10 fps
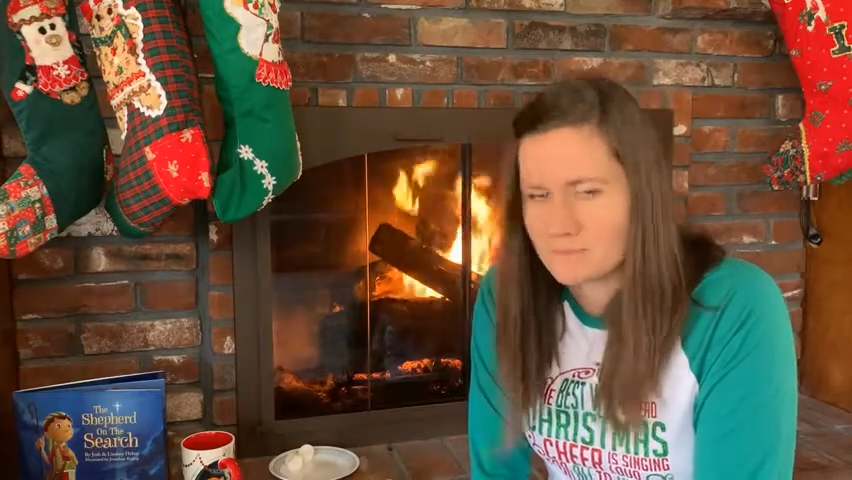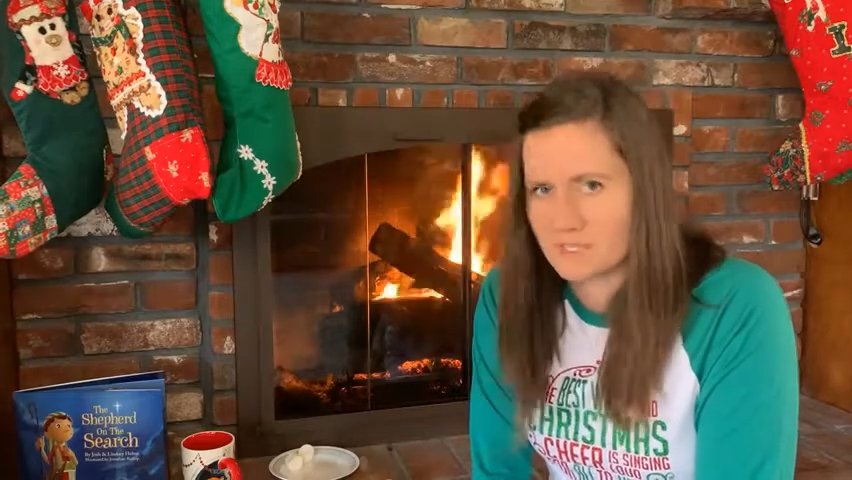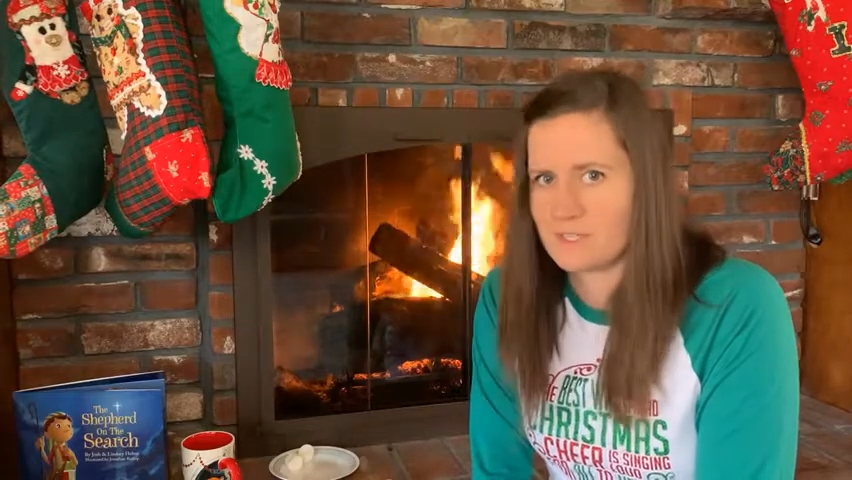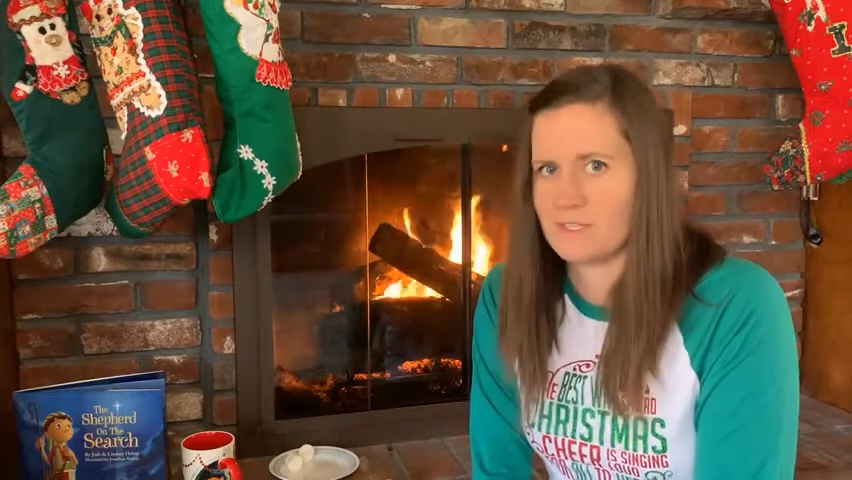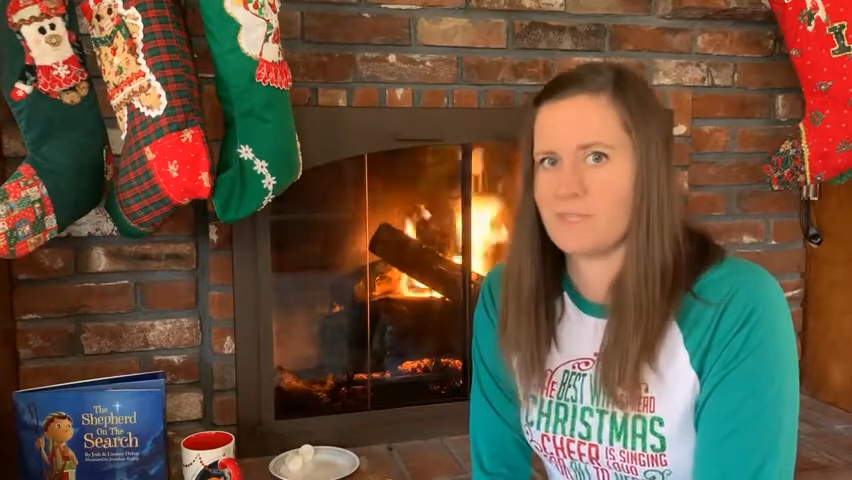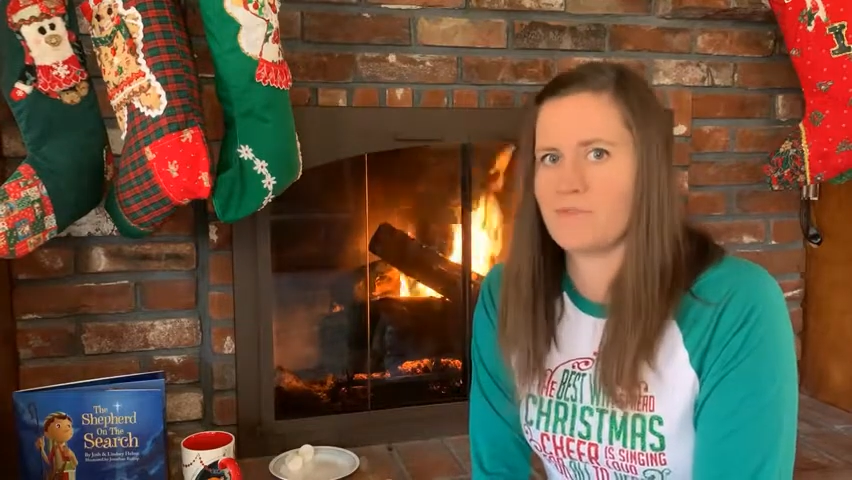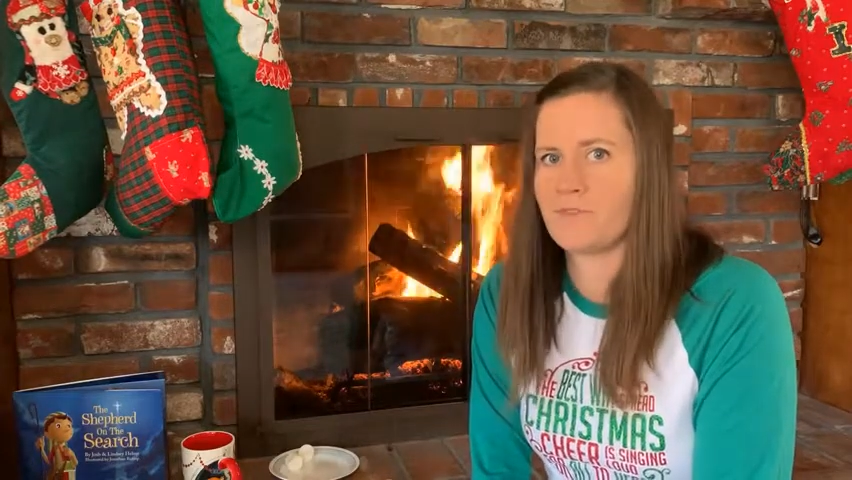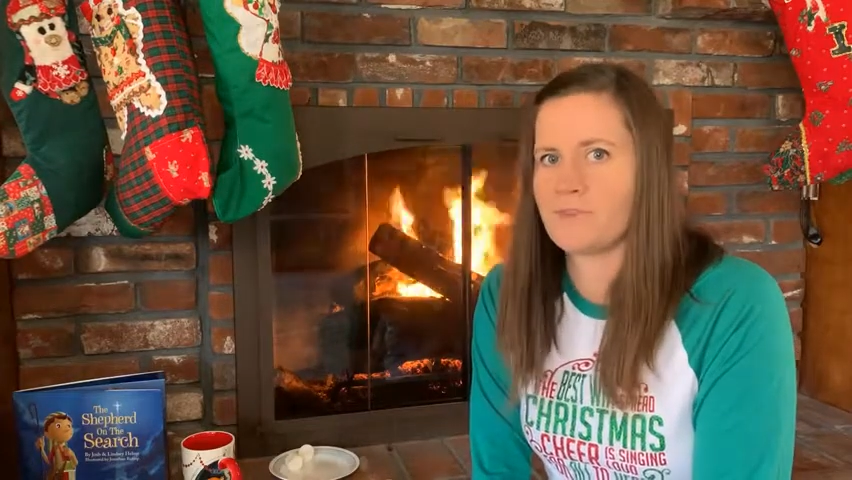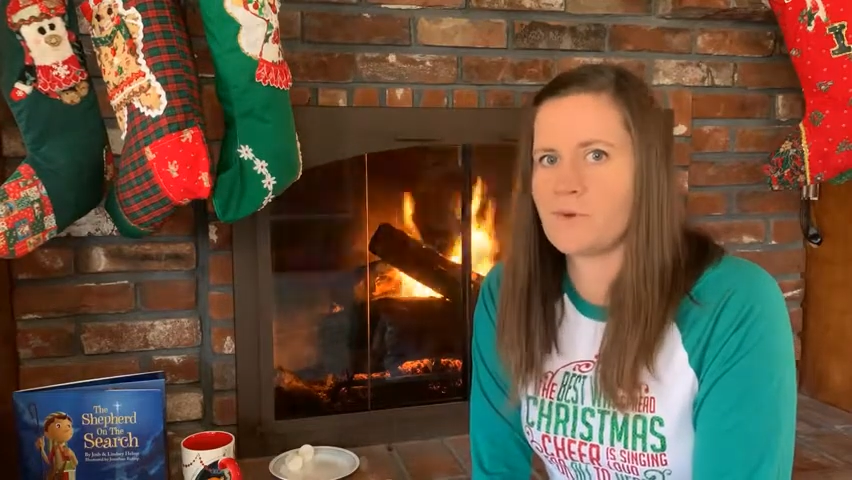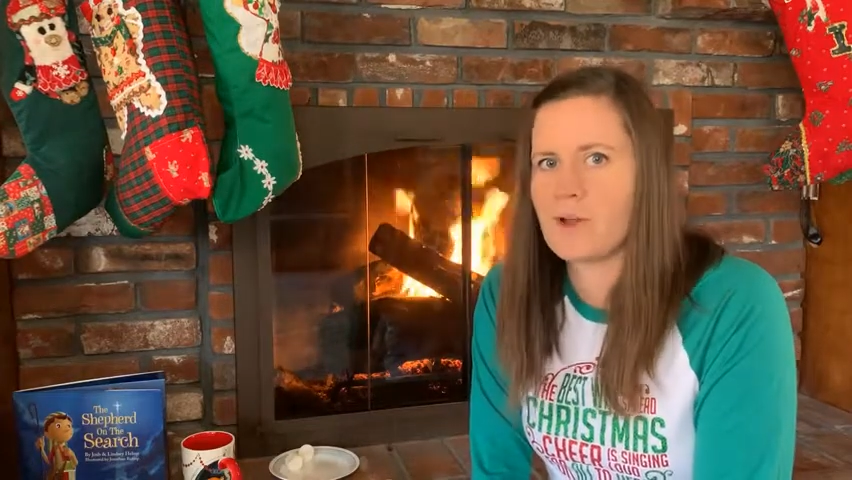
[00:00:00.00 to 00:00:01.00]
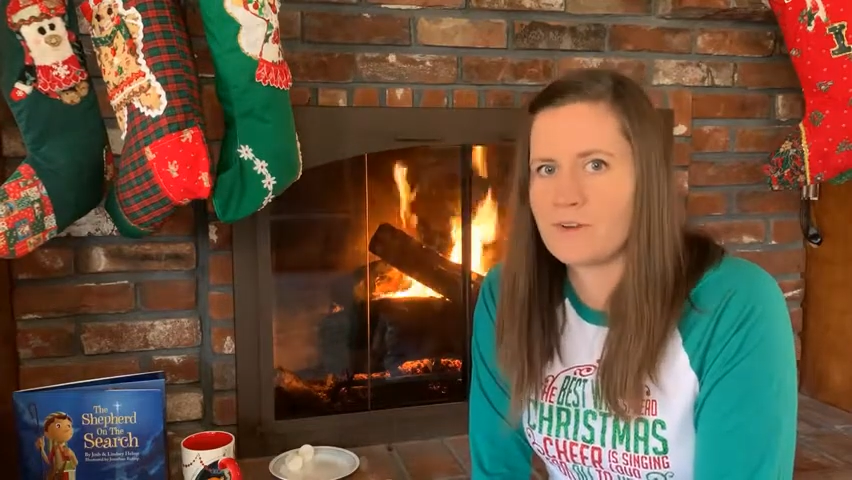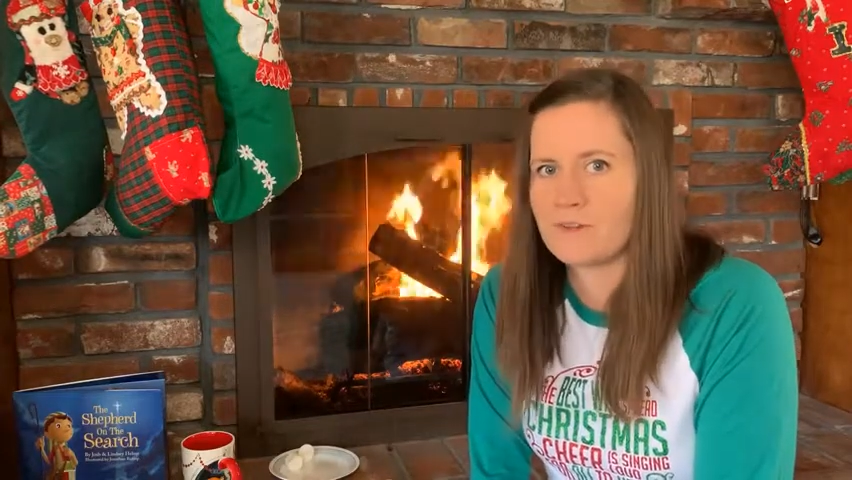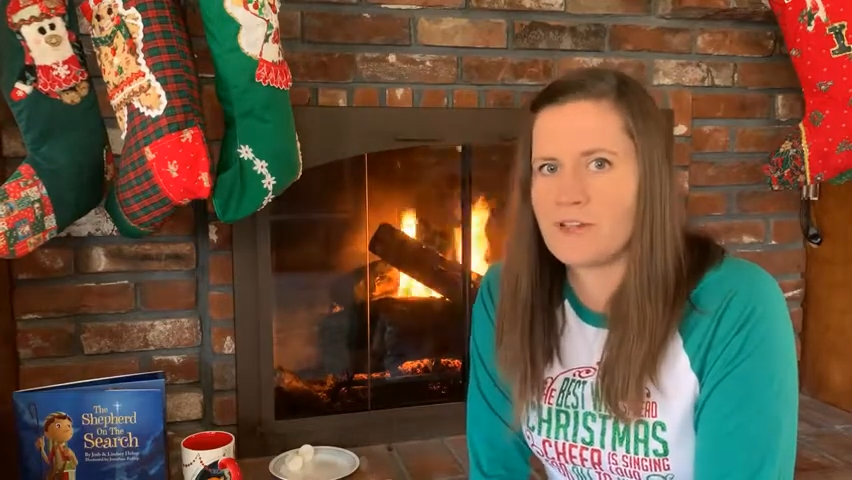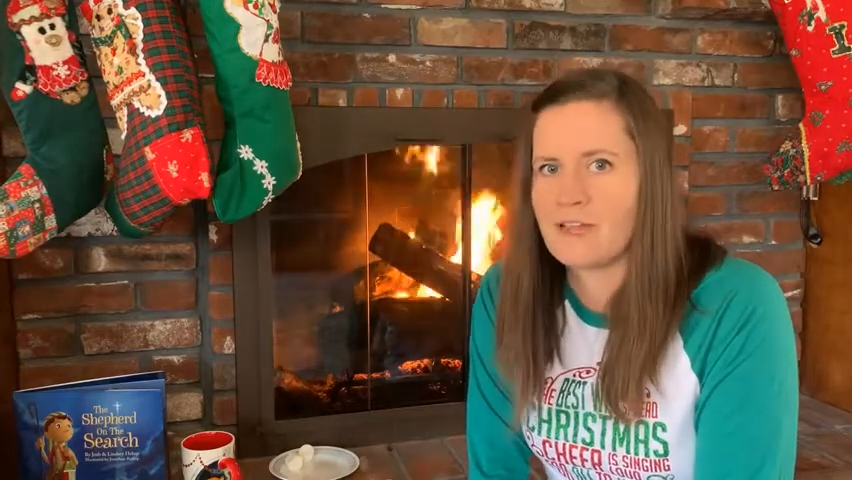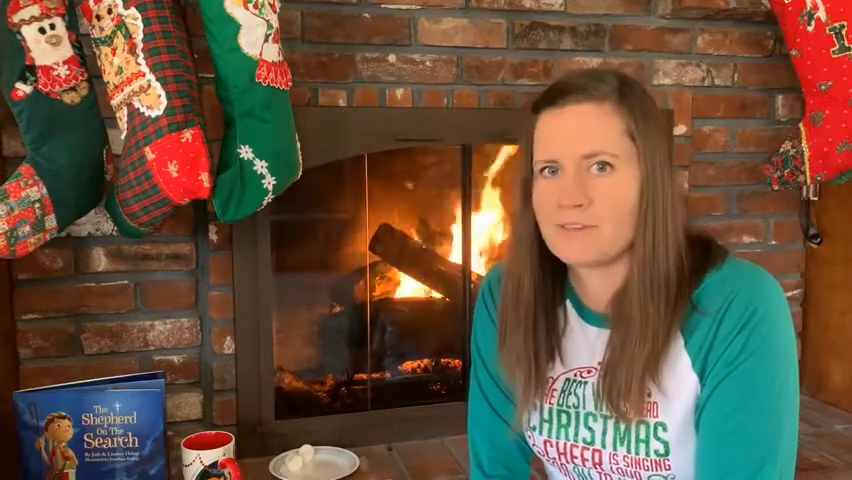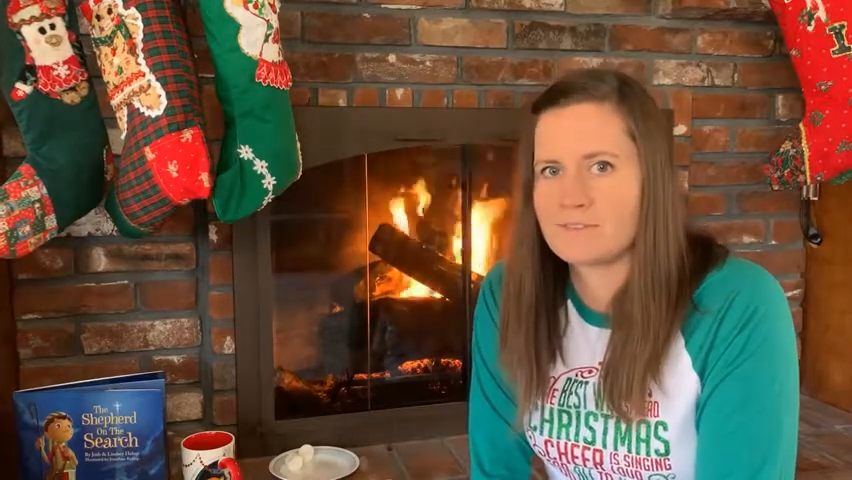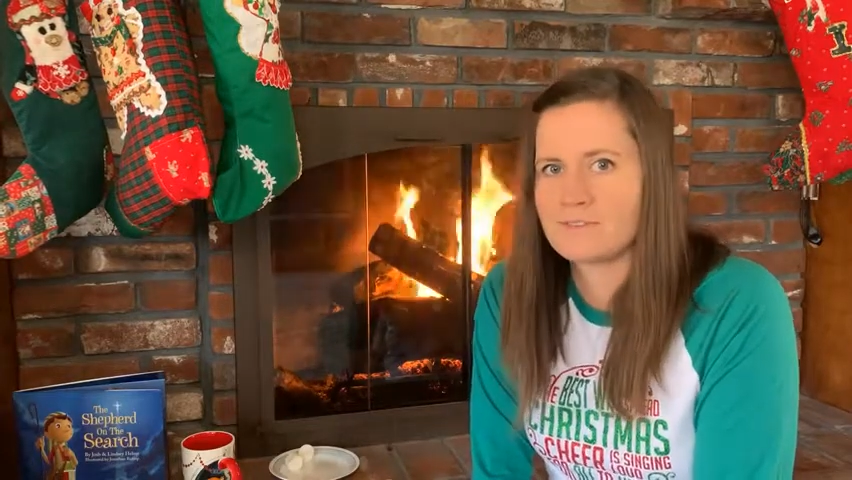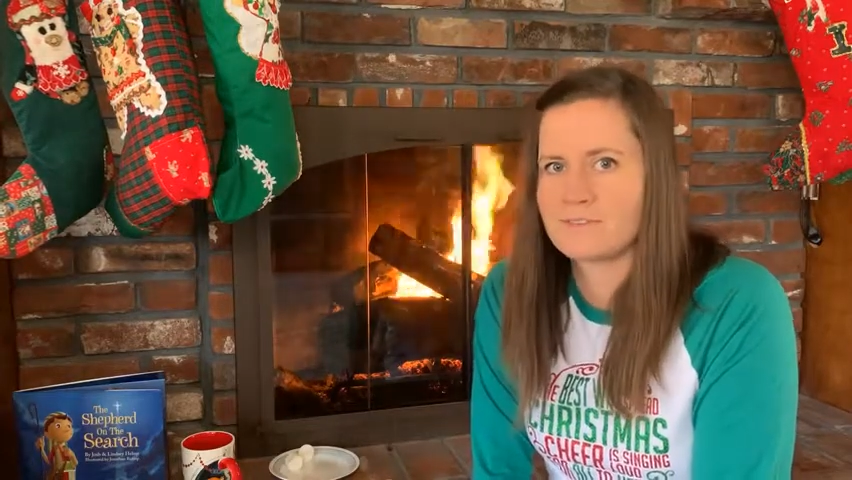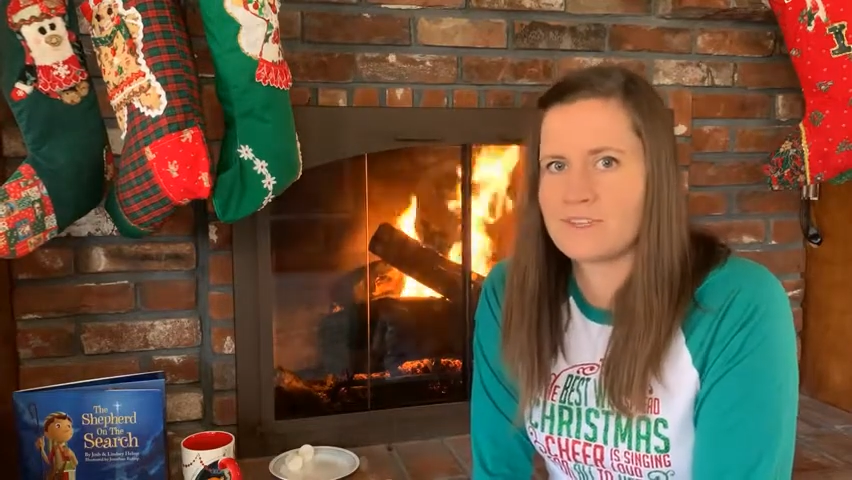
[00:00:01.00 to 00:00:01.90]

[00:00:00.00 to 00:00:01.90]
mission throughout your life.